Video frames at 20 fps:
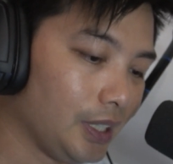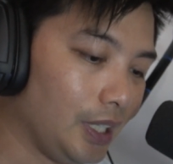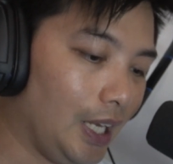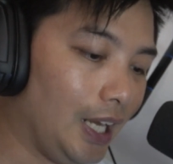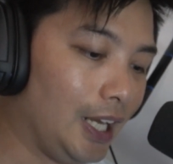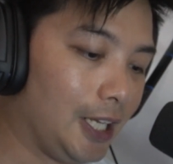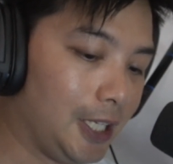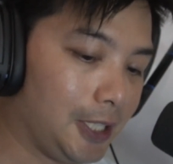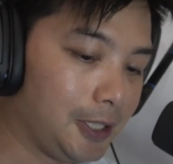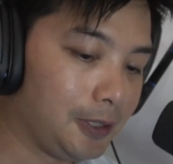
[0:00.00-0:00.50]

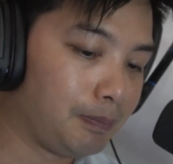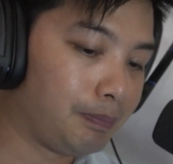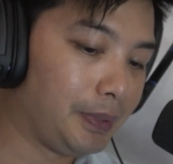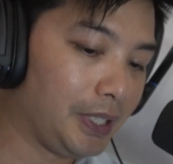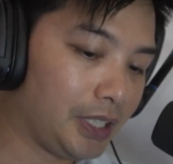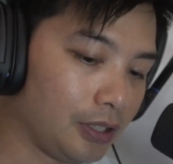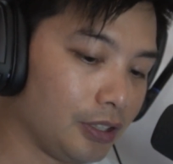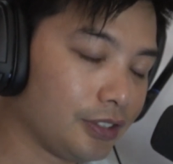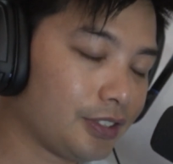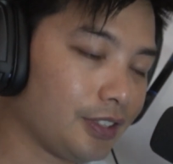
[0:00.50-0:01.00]
And
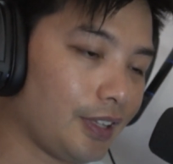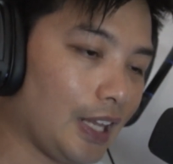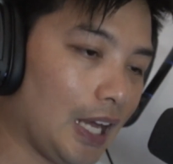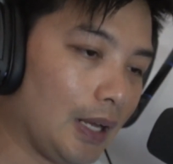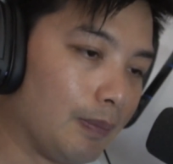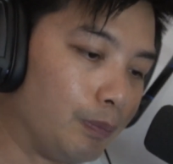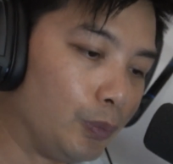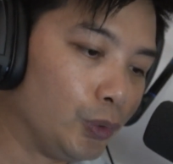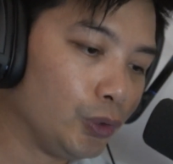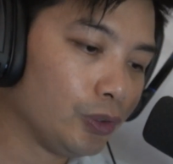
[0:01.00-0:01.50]
because of
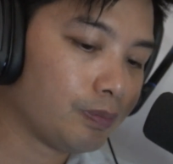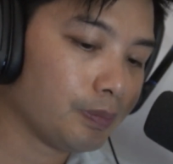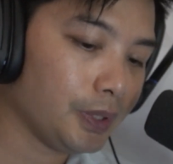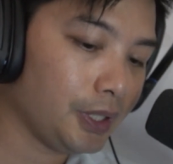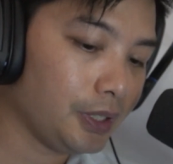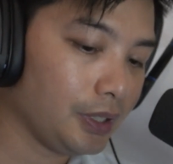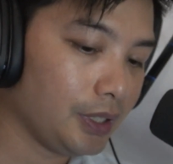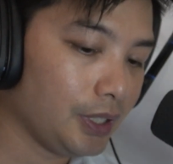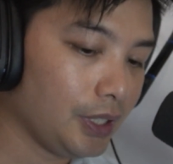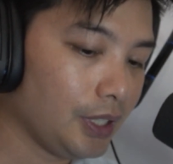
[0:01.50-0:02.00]
that movement,